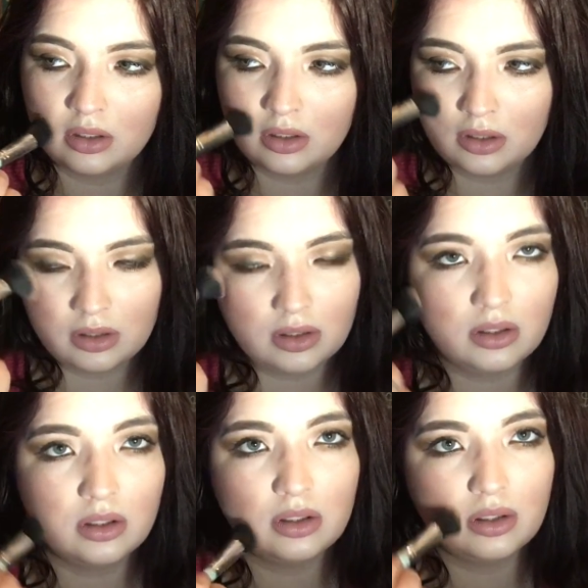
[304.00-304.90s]

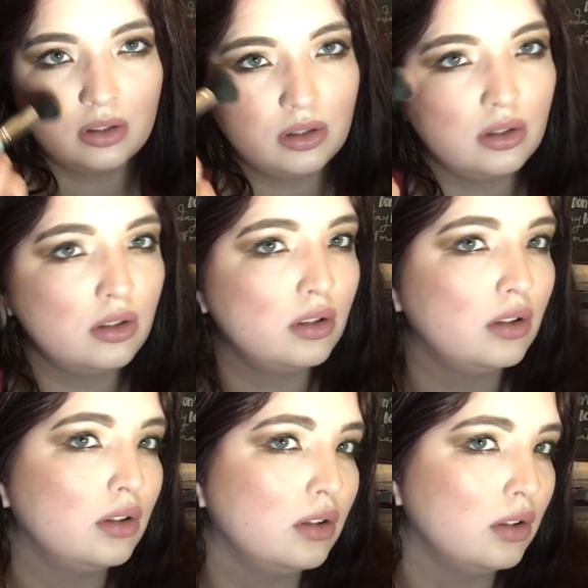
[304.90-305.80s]

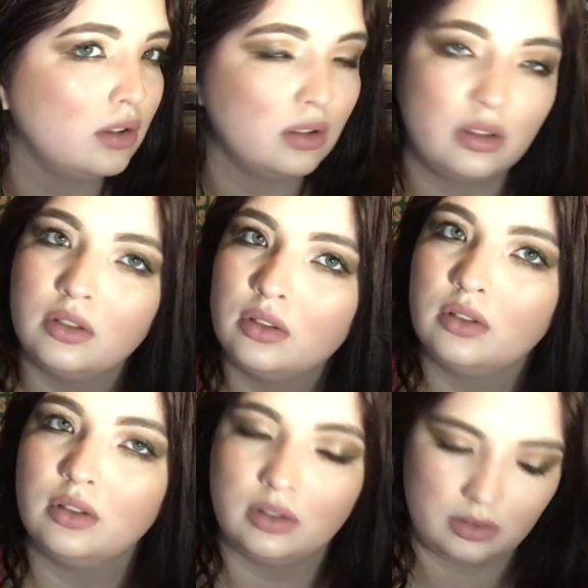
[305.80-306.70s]

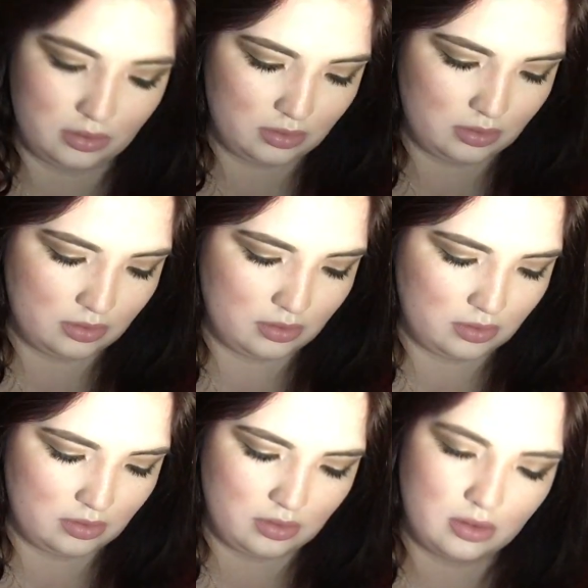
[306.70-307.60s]

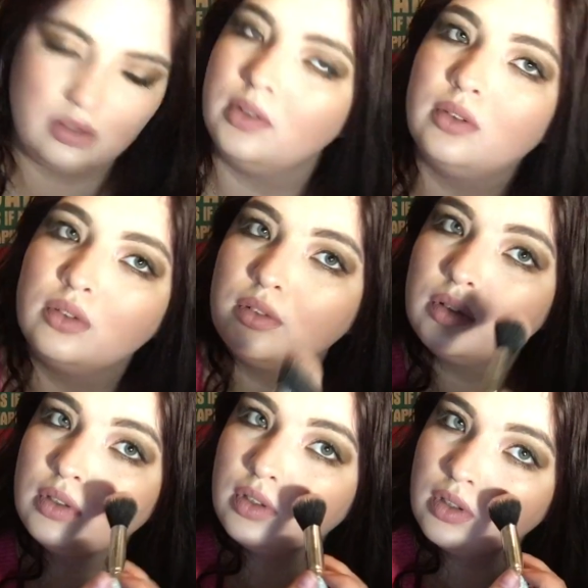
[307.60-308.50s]

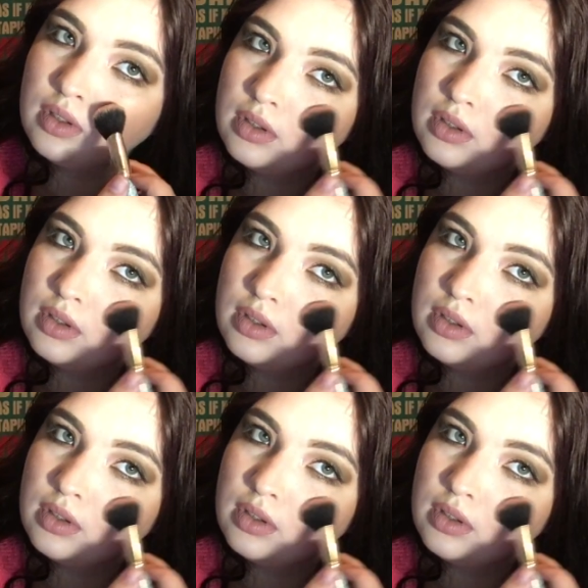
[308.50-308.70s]
No one is speaking in this clip.